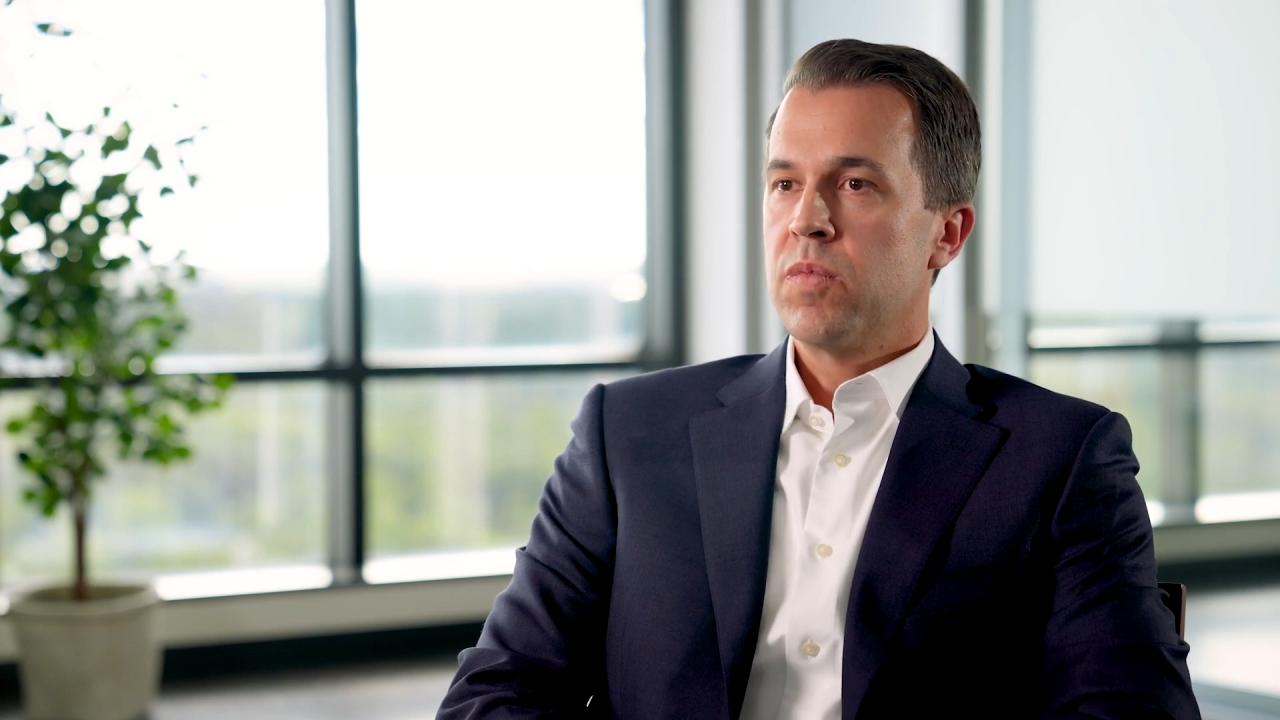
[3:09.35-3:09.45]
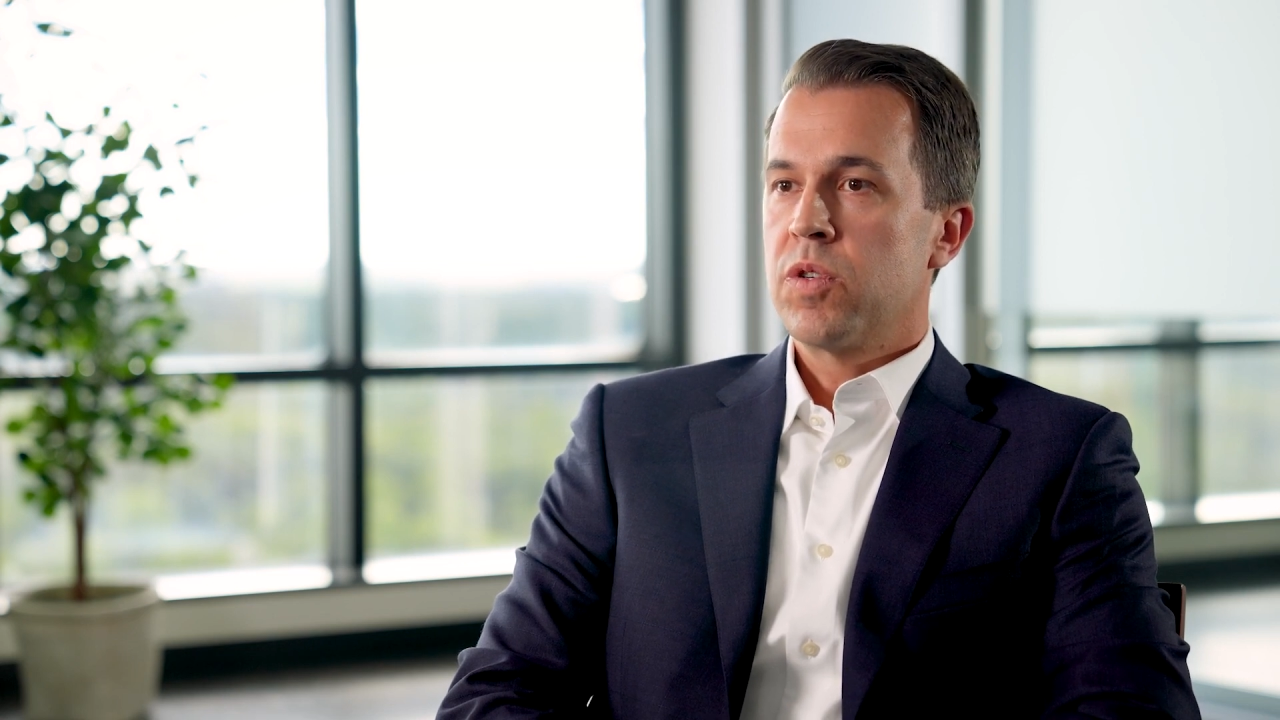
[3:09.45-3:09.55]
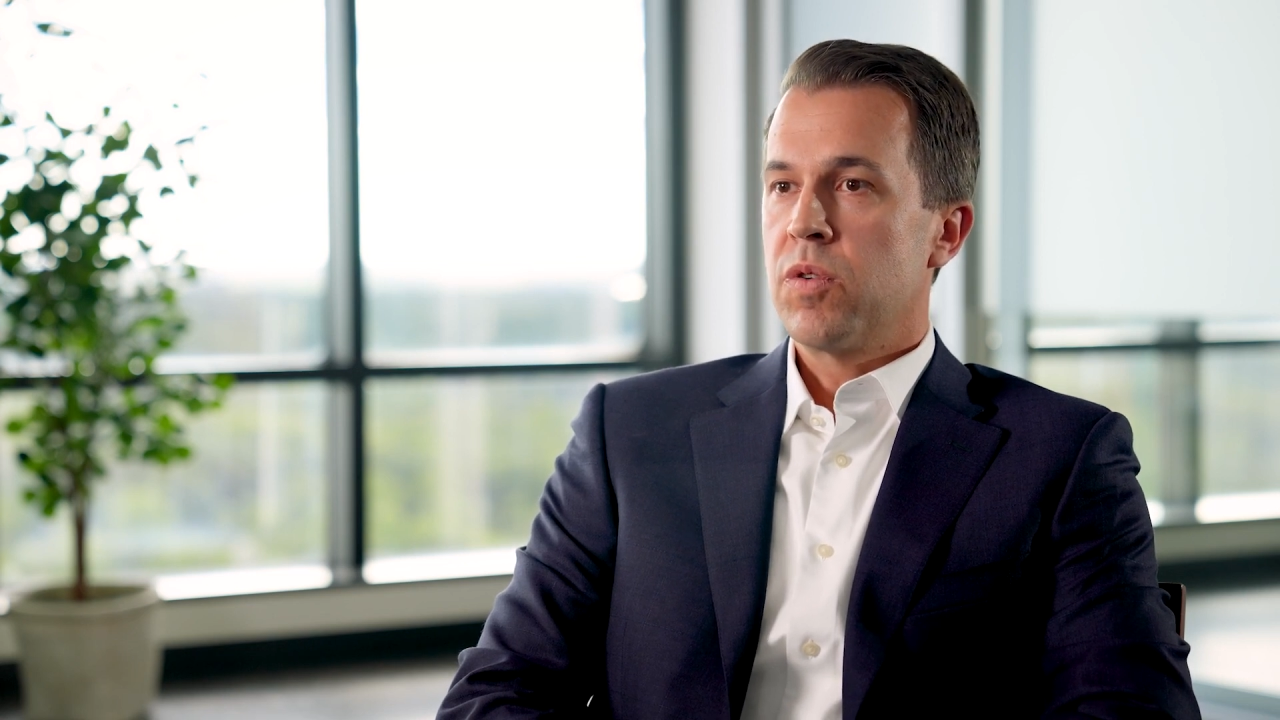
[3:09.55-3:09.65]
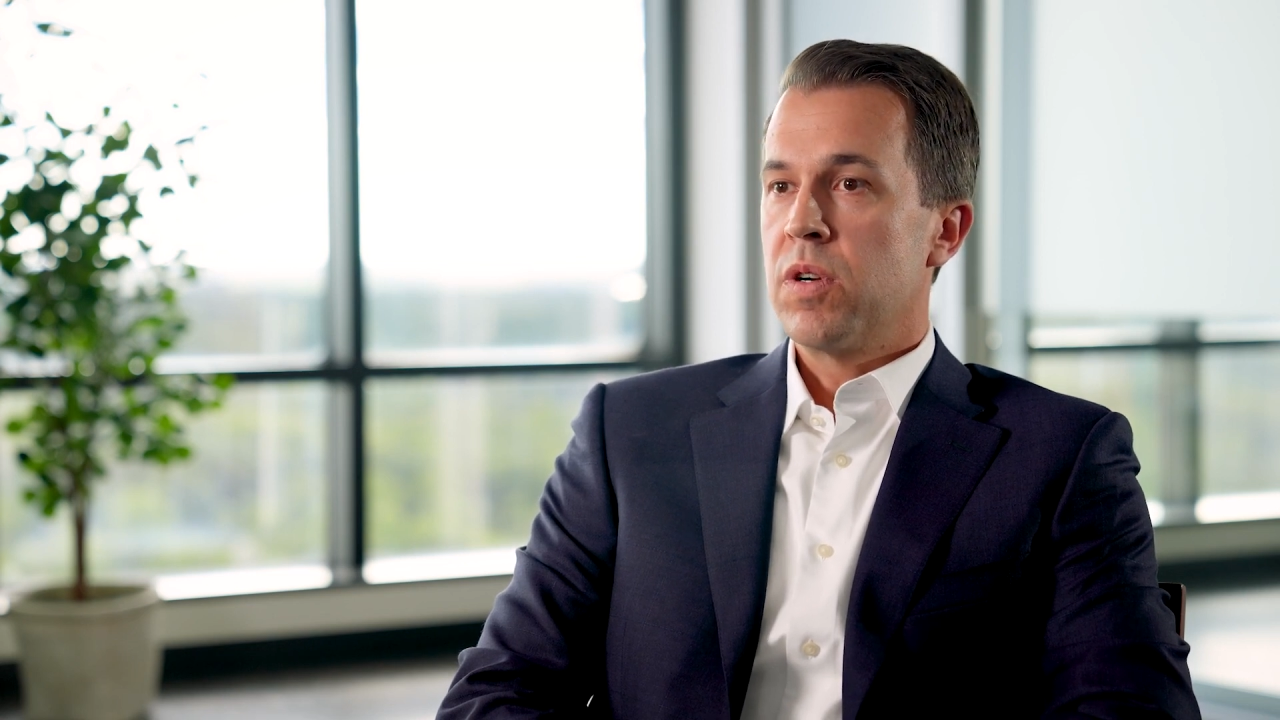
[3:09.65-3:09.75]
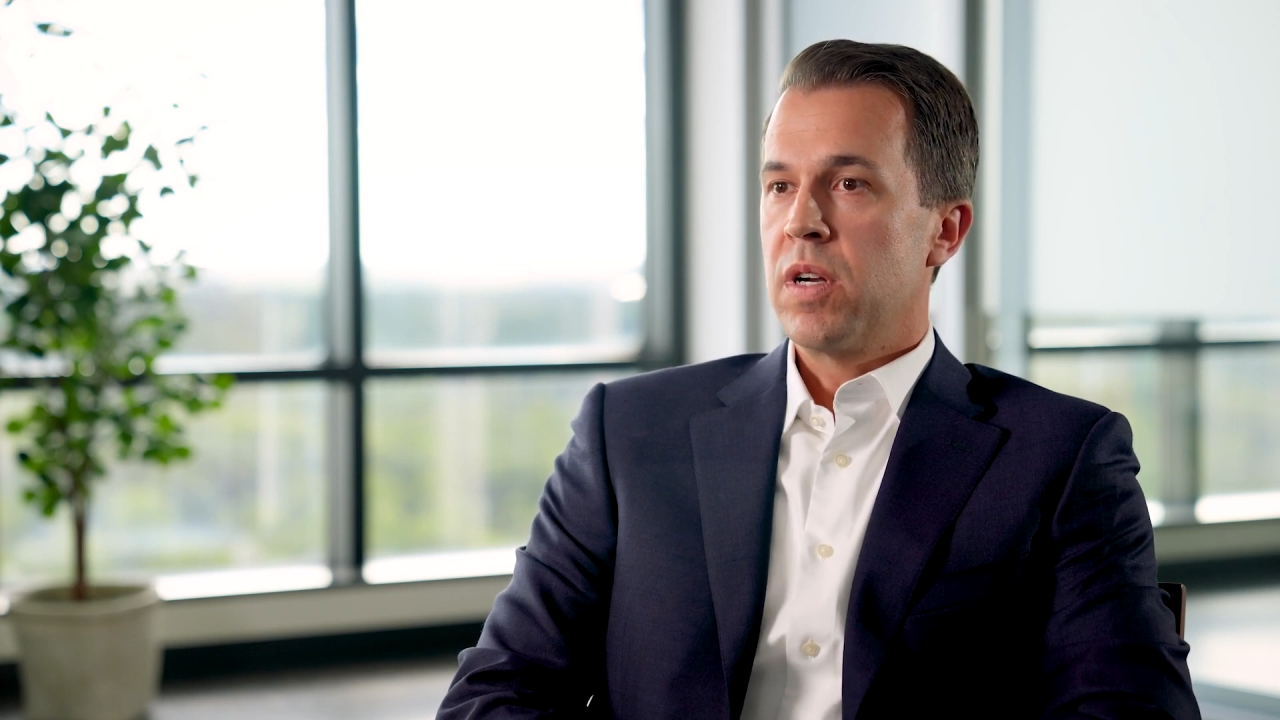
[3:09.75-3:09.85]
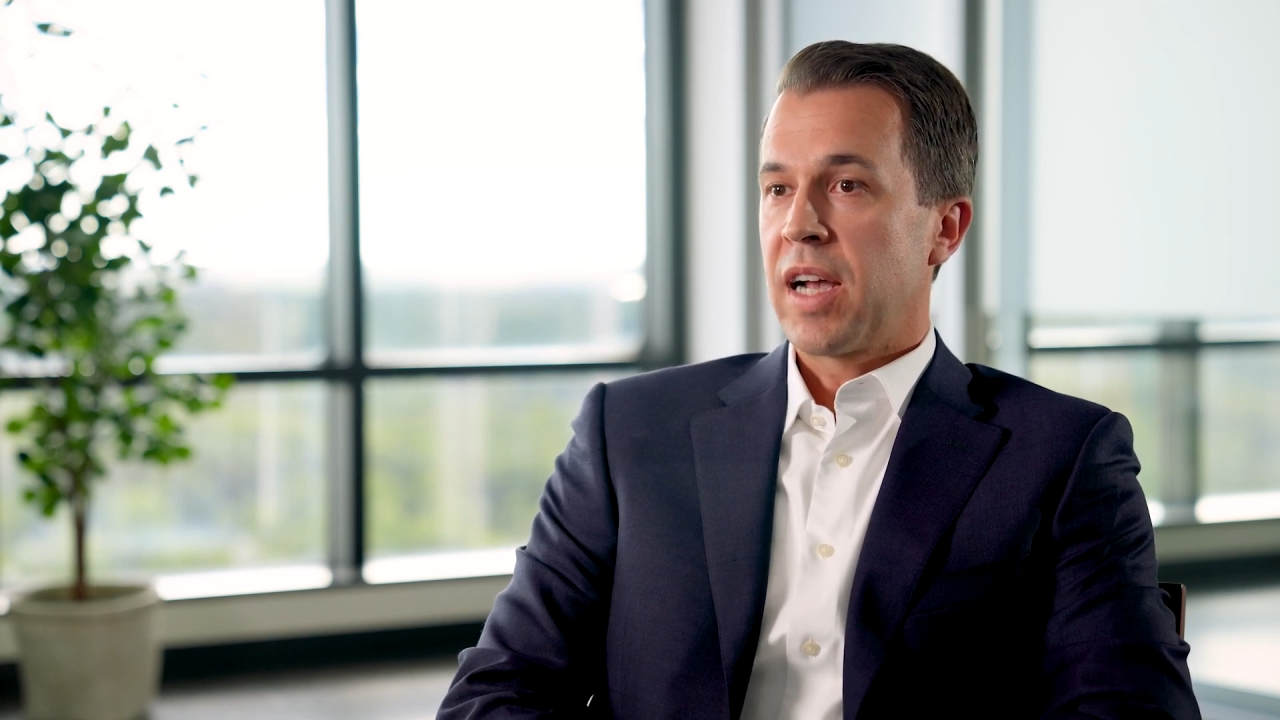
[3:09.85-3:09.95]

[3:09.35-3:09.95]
certain